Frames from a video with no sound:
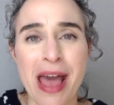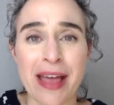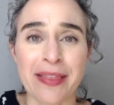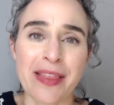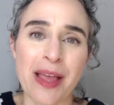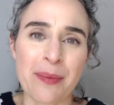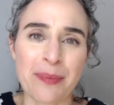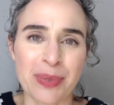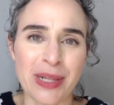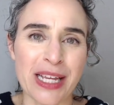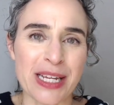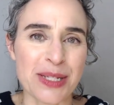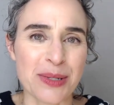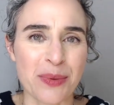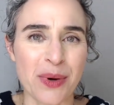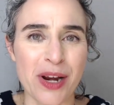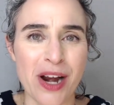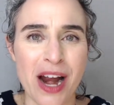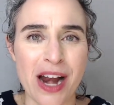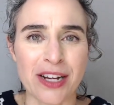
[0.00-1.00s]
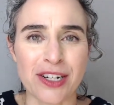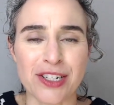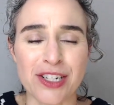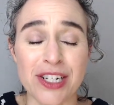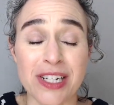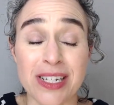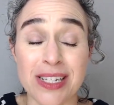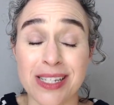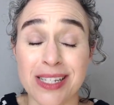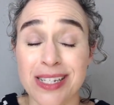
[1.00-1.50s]
at that place where your
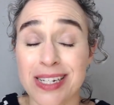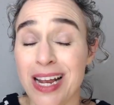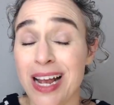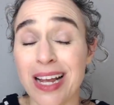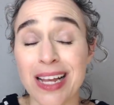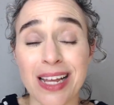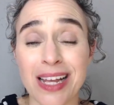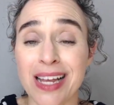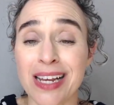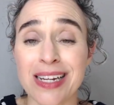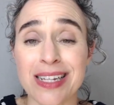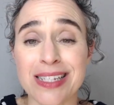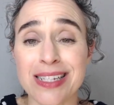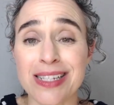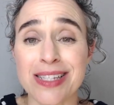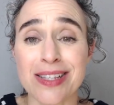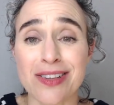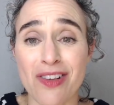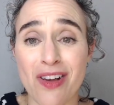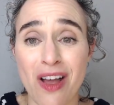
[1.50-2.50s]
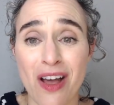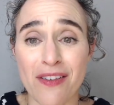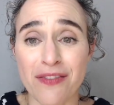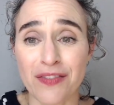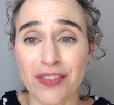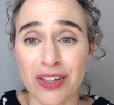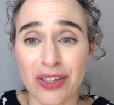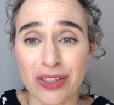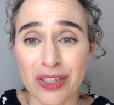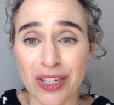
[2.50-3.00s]
energy is stuck and it does not
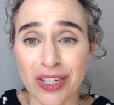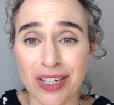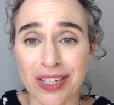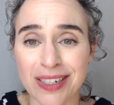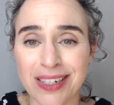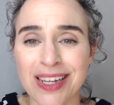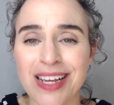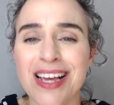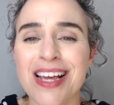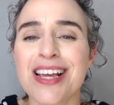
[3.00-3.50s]
feel good.